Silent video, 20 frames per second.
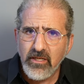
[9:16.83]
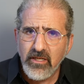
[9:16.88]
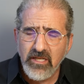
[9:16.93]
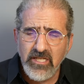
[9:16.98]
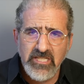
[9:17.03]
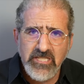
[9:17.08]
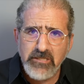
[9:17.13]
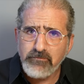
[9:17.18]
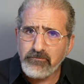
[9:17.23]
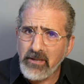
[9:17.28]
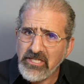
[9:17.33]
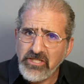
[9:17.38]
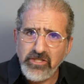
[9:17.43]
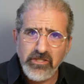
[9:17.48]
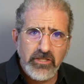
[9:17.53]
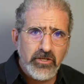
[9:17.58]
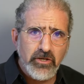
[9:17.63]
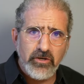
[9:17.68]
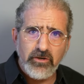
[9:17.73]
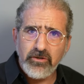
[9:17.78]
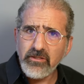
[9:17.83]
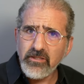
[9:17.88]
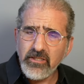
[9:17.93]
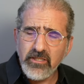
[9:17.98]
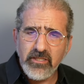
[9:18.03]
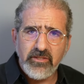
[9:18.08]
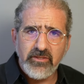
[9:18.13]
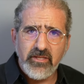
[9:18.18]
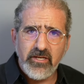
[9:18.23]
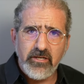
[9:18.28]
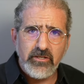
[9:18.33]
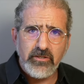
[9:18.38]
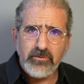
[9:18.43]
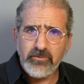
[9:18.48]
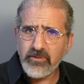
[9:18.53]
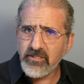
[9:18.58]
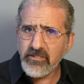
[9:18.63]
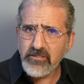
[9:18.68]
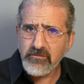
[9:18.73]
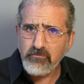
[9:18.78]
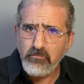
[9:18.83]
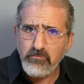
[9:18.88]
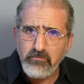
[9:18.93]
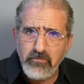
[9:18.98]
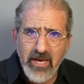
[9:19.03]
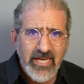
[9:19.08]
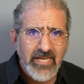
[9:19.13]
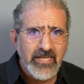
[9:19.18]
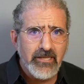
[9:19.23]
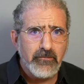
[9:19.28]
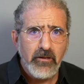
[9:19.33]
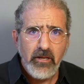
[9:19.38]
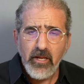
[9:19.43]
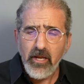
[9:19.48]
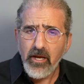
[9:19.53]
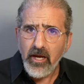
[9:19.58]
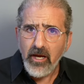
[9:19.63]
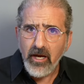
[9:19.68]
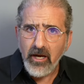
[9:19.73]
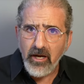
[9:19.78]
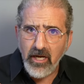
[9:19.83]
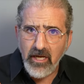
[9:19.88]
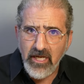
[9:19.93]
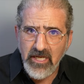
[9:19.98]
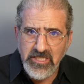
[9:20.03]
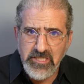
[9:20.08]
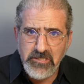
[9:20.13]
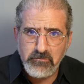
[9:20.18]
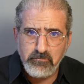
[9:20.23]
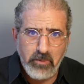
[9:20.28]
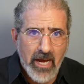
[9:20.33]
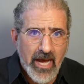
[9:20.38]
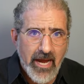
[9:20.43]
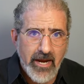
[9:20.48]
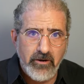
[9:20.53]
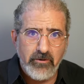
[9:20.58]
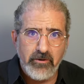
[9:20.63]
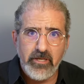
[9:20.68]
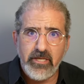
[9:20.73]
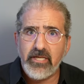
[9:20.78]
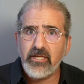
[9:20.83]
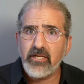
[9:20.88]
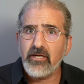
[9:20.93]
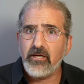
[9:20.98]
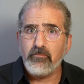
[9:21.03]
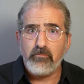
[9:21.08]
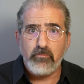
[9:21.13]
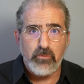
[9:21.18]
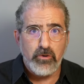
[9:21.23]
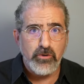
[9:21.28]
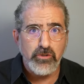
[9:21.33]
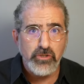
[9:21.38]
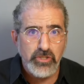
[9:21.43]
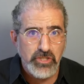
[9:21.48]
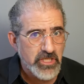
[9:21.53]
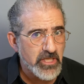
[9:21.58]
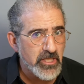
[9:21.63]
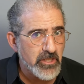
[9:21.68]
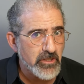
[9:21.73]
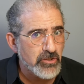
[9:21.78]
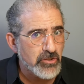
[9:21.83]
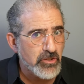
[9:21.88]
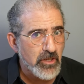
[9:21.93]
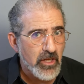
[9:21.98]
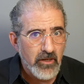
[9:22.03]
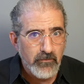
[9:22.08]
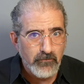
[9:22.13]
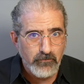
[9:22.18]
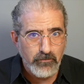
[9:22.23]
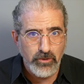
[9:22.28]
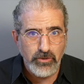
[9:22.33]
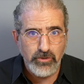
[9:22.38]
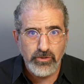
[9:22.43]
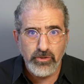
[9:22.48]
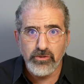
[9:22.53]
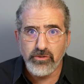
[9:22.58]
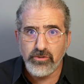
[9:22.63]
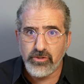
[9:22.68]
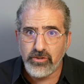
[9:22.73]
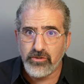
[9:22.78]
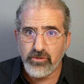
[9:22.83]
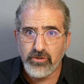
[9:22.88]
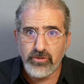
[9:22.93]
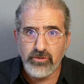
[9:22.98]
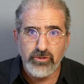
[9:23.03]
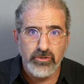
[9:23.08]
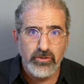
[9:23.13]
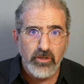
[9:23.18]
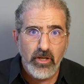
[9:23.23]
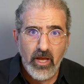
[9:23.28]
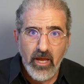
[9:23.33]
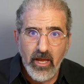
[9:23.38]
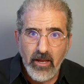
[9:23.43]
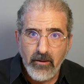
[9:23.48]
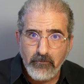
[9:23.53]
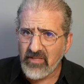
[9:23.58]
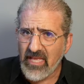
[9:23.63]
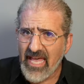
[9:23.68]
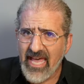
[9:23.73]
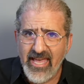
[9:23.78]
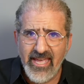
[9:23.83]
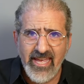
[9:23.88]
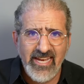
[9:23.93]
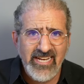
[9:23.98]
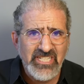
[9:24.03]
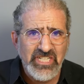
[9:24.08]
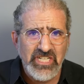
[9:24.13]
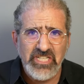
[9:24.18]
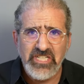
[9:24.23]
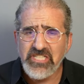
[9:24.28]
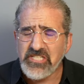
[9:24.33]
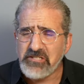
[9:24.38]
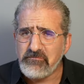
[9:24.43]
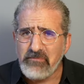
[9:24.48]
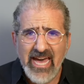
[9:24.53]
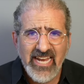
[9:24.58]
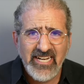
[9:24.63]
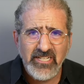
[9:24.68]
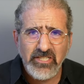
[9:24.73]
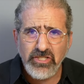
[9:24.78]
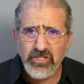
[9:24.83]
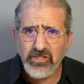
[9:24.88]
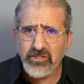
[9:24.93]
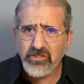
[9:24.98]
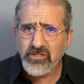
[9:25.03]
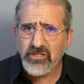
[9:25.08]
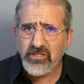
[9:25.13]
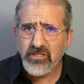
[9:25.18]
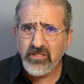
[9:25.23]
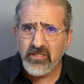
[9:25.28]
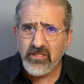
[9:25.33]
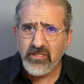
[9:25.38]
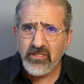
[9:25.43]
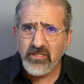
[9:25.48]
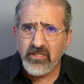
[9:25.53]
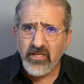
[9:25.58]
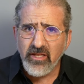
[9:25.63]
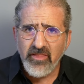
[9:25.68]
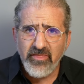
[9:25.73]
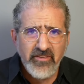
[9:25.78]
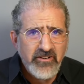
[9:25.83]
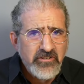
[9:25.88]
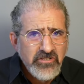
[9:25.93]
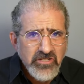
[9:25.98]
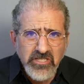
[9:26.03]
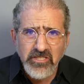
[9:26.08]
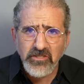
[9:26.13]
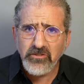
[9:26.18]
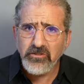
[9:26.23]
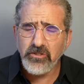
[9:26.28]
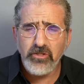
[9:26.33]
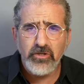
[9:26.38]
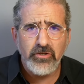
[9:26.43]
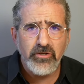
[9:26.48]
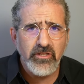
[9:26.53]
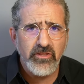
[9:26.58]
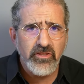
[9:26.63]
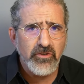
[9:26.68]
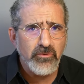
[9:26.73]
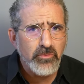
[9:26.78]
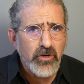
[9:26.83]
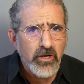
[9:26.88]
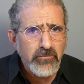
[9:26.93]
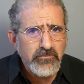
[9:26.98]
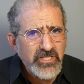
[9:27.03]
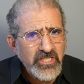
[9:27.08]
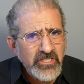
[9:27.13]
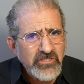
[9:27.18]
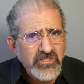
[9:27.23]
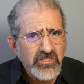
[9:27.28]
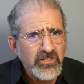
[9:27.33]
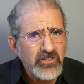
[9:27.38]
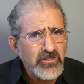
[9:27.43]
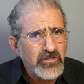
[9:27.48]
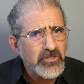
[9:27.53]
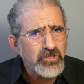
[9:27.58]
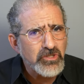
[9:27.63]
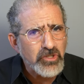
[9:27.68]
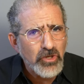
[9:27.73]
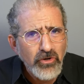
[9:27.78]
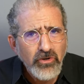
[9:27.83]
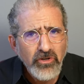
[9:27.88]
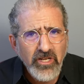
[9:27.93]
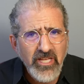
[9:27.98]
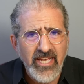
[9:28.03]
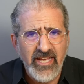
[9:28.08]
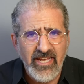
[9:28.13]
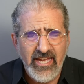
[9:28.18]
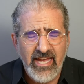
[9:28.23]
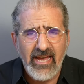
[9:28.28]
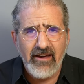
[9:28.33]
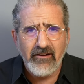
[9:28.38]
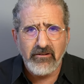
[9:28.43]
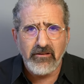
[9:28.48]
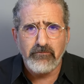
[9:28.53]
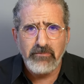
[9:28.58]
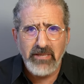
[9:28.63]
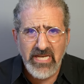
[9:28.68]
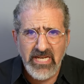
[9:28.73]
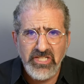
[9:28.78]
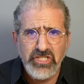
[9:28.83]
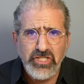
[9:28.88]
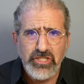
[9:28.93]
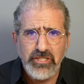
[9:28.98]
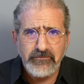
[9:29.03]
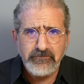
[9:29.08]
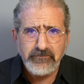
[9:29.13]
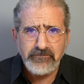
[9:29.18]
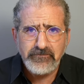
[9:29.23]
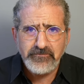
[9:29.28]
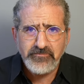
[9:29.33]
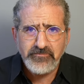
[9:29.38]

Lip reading: Especially early in their careers, many aspiring, emerging producers, agents, managers, they're still learning the ropes. They're still learning how to pitch.